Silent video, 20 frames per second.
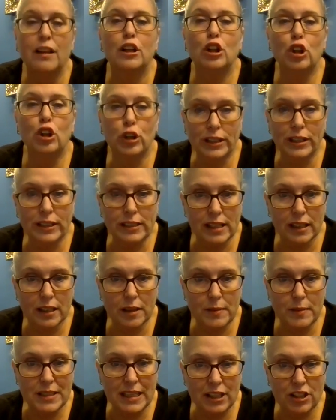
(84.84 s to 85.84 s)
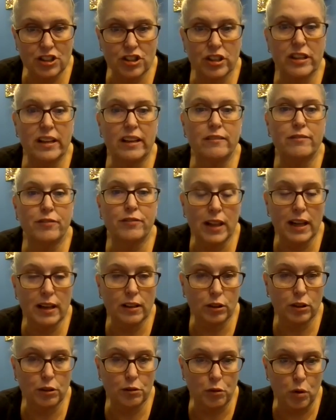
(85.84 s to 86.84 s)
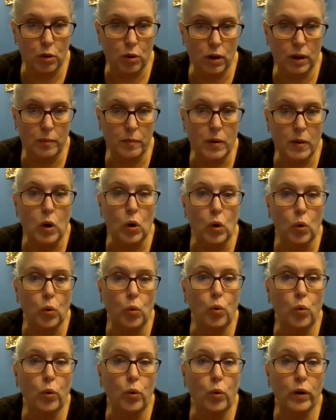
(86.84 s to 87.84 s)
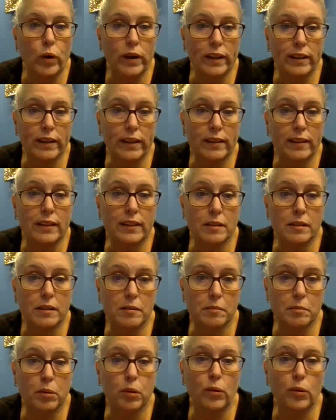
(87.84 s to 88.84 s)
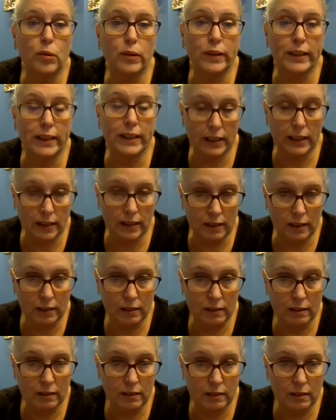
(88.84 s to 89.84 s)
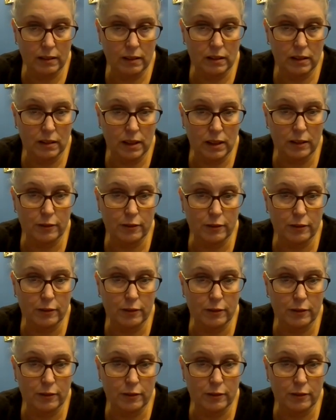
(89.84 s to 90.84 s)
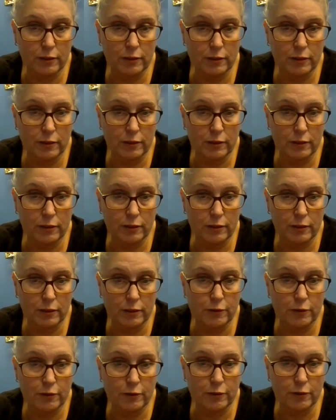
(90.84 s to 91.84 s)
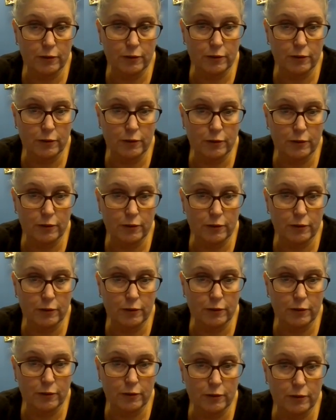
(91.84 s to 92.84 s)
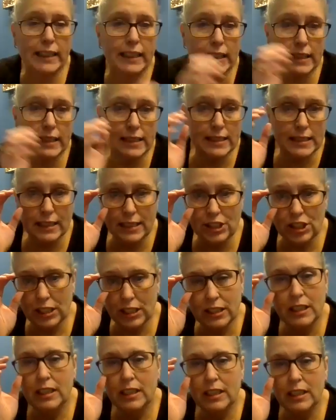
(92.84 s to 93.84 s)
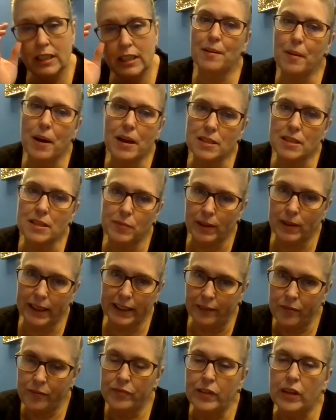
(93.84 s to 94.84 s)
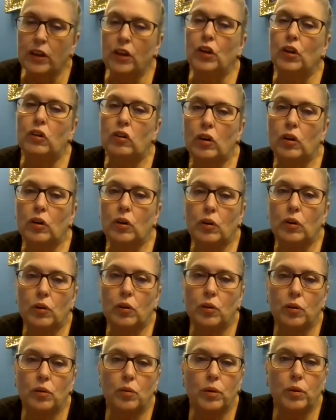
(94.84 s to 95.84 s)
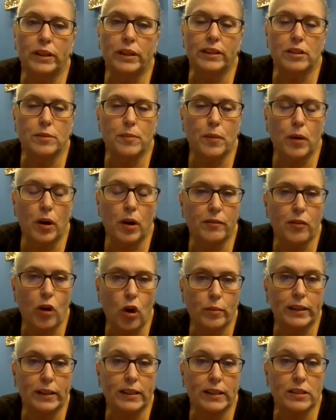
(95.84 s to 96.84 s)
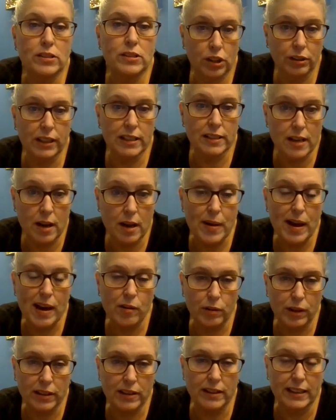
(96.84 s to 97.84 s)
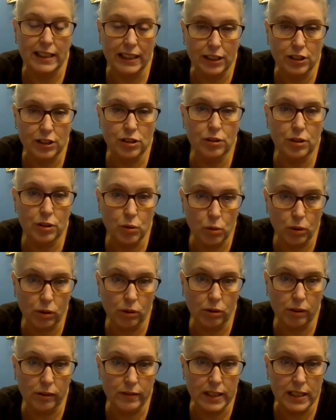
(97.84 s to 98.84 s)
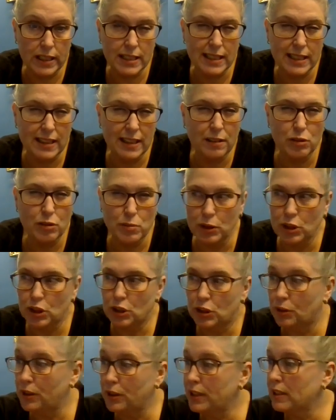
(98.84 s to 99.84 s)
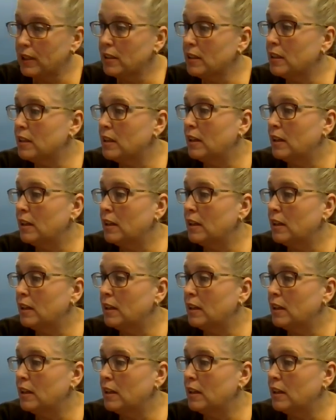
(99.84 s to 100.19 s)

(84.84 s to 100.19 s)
look at the documentation, and fill out the form with the employee in front of them. Obviously, because of quarantining and isolation, that's not possible right now. So what the Department of Homeland Security has come out with, and they issued an order of this, I think it's March 20th,